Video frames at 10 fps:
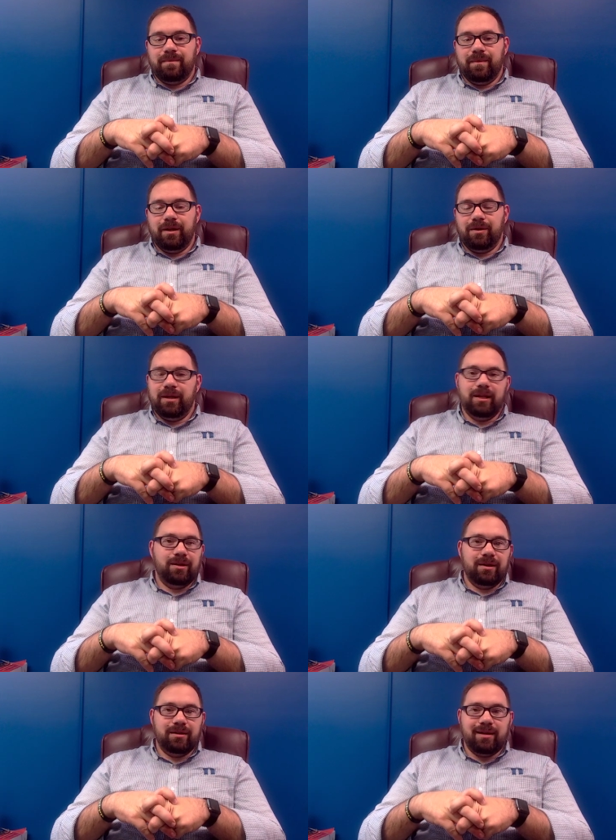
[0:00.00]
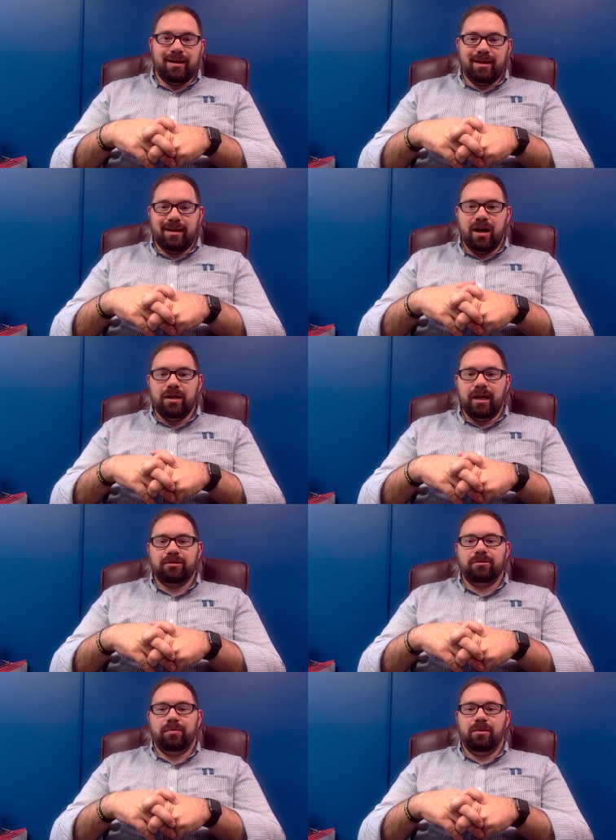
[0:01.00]
they're neither
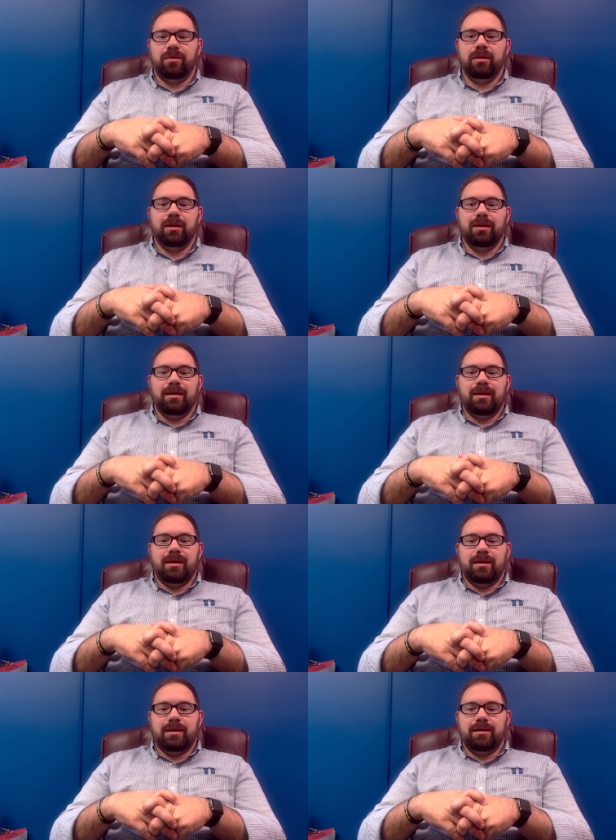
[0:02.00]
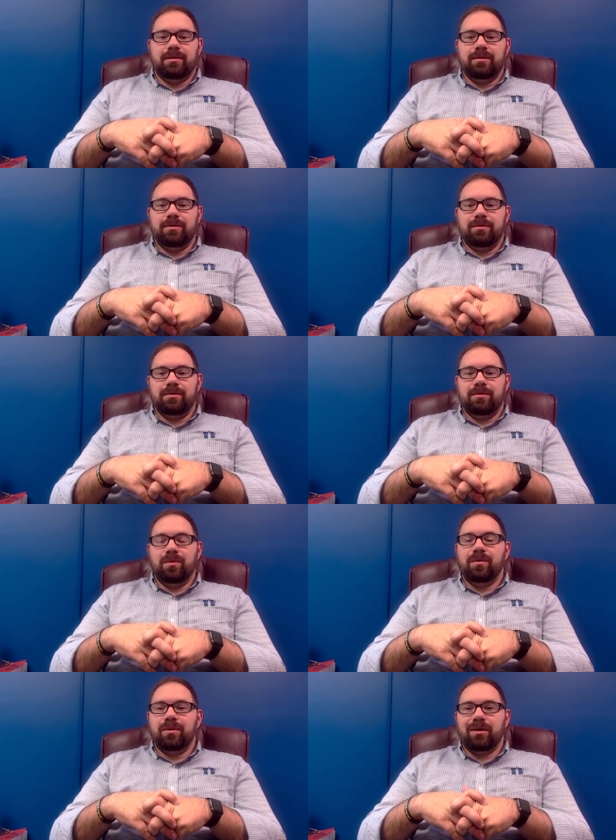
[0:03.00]
unanswerable
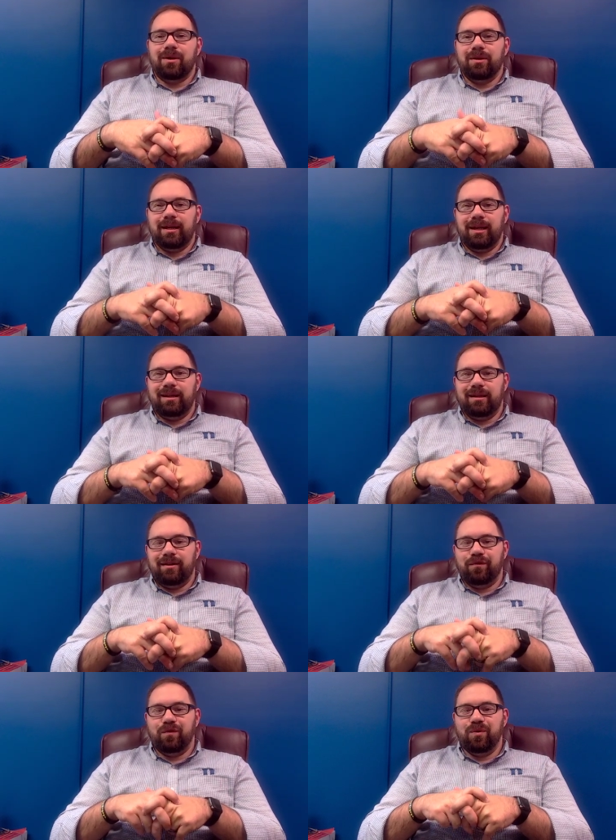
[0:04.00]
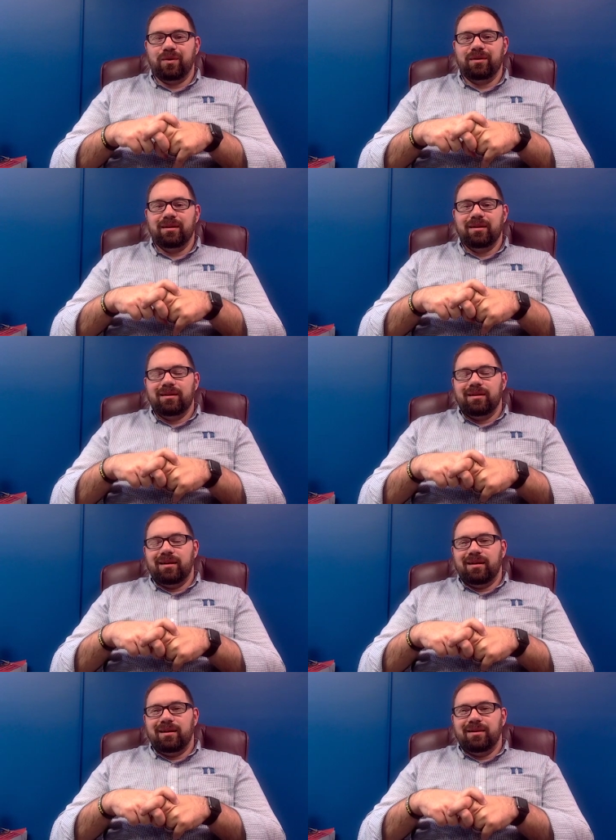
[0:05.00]
nor are they anything for
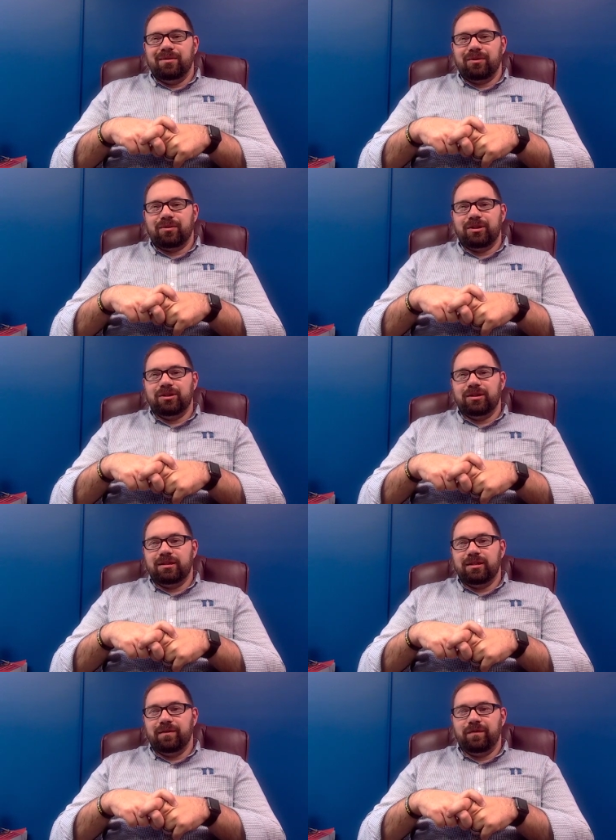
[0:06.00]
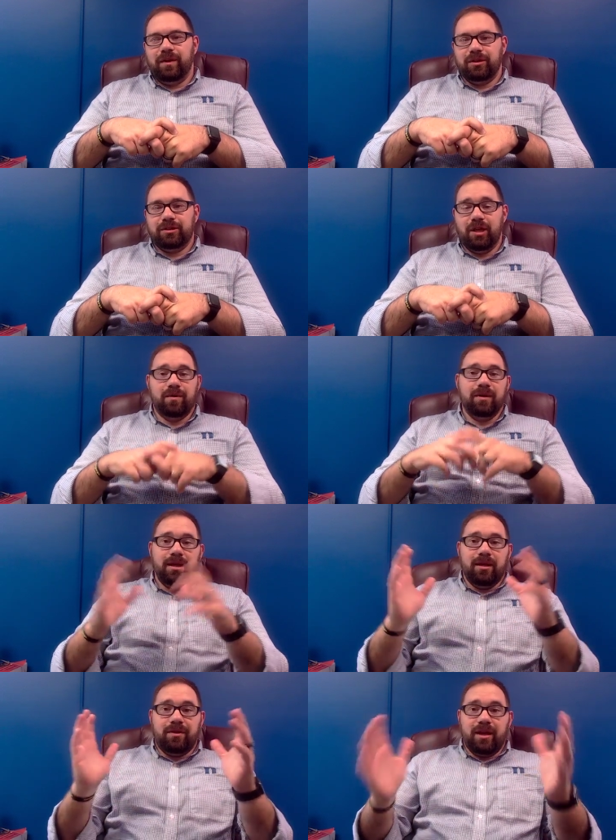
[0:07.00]
the Christian to fear. So
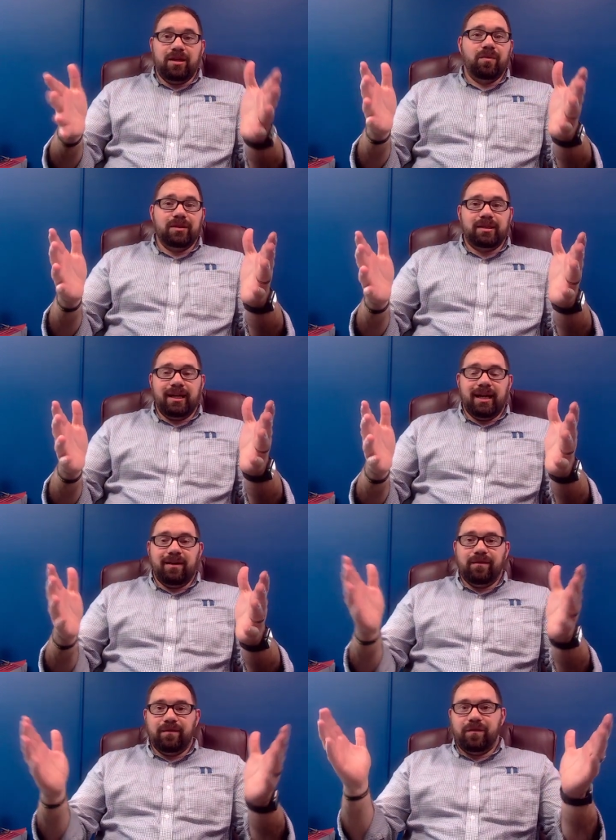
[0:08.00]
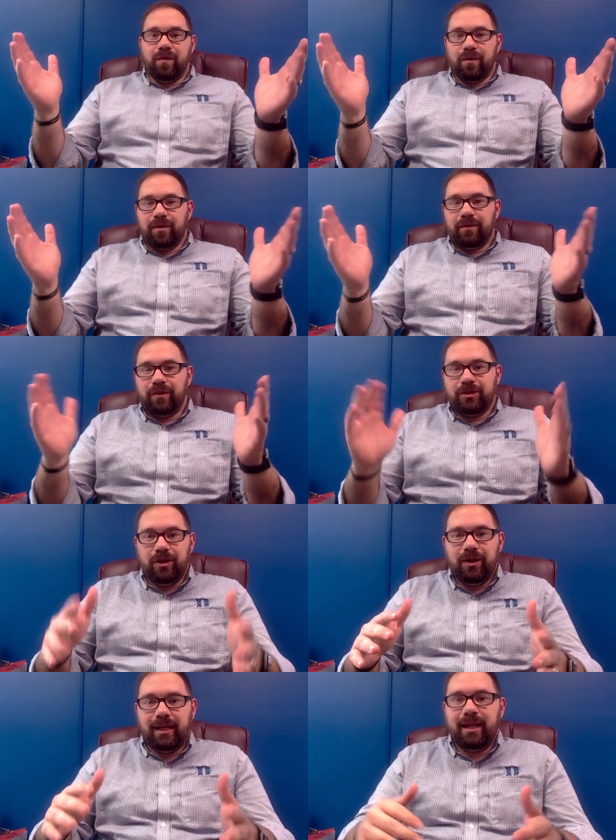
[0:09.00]
thank you once again for
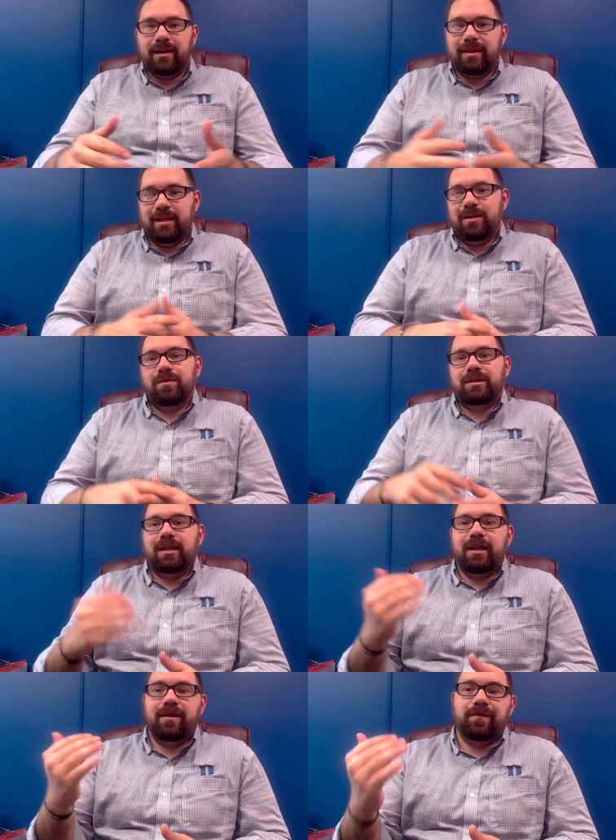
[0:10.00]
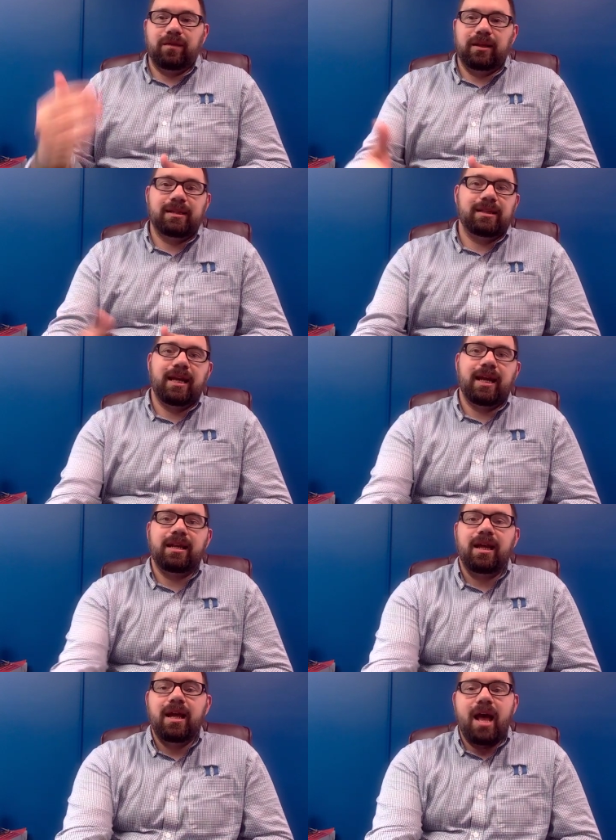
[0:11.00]
tuning in. Thank you once again for listening
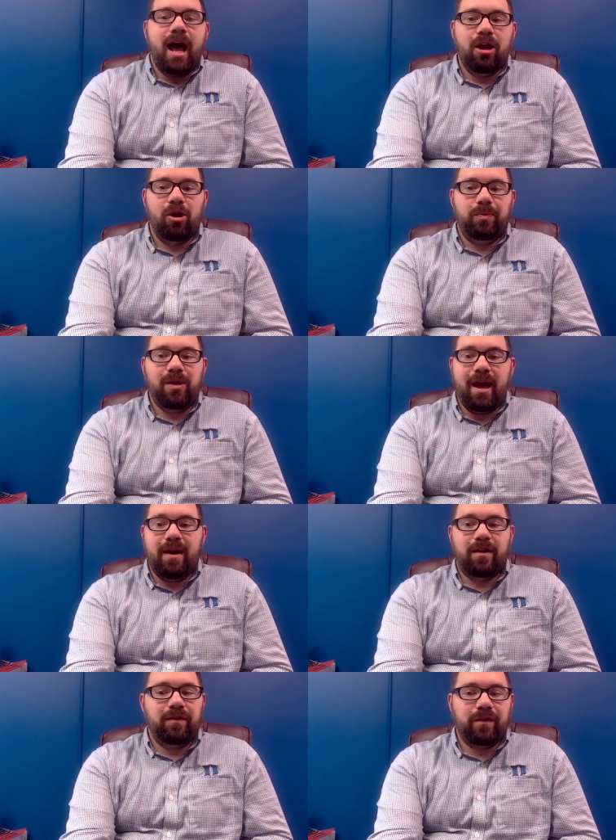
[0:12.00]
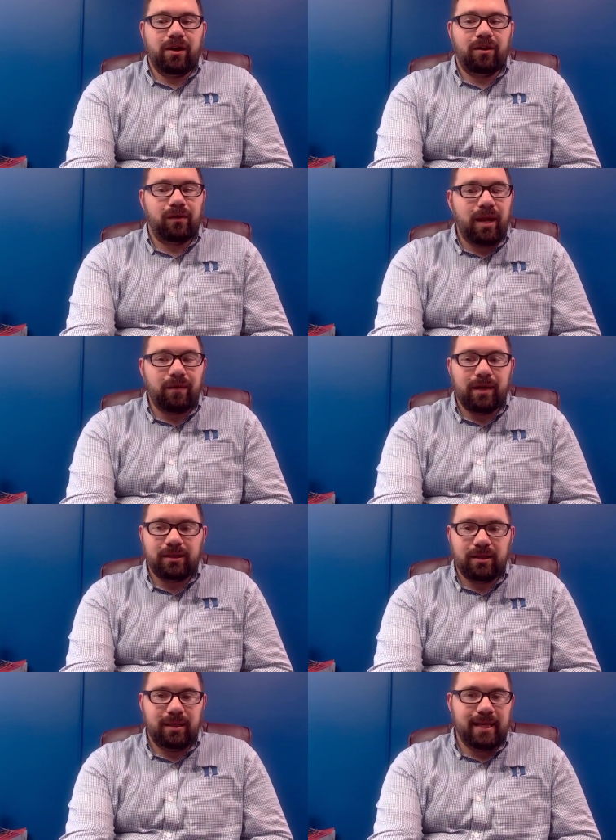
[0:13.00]
in. I hope you have a great
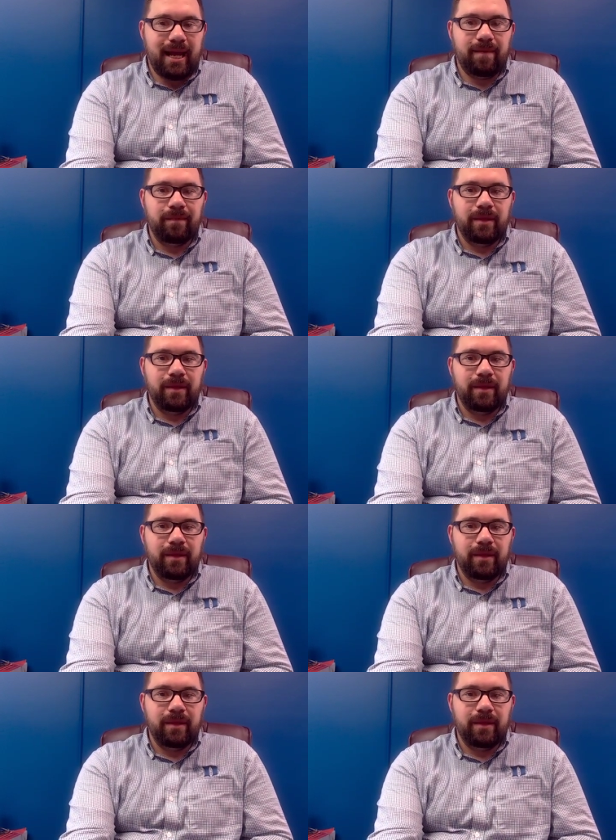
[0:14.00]
rest of the day,